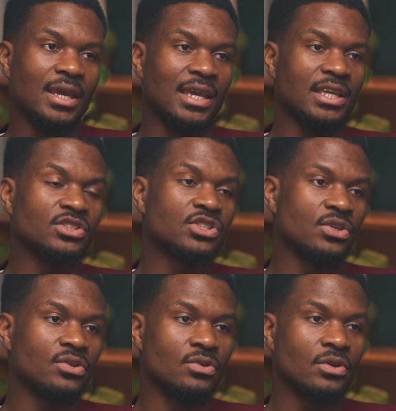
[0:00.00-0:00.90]

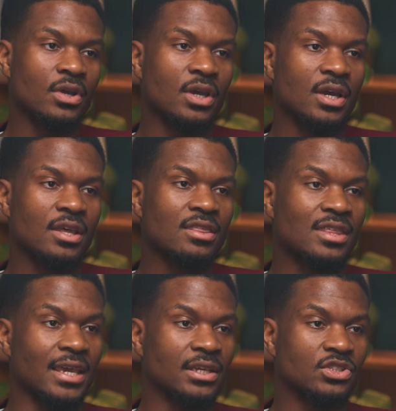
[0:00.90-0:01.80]
into
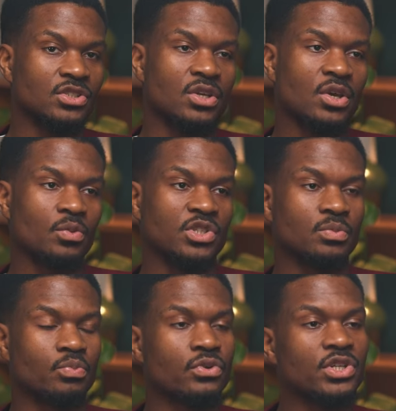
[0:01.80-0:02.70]
things which
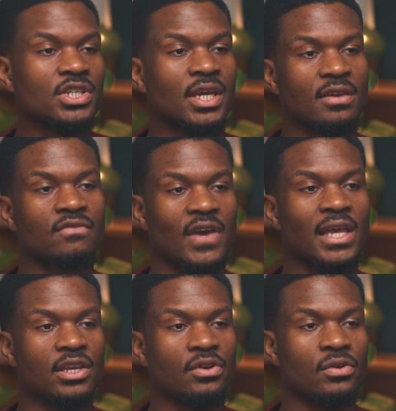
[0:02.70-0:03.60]
appreciate in
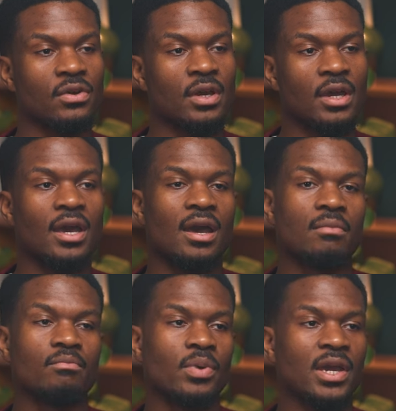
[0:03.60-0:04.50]
value
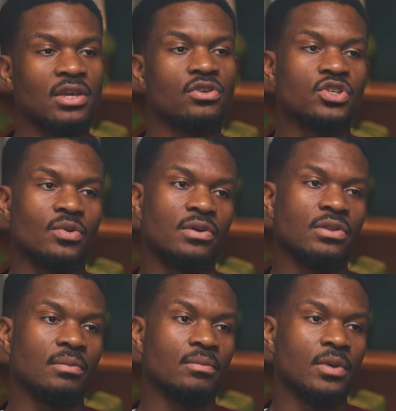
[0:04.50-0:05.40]
and pay you to own
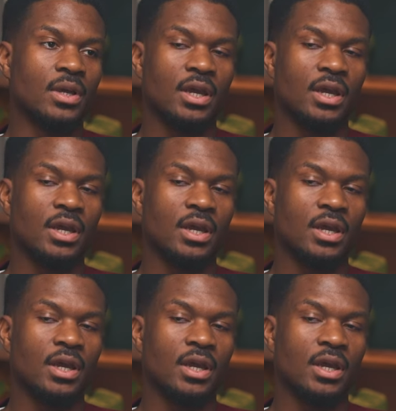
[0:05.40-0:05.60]
them.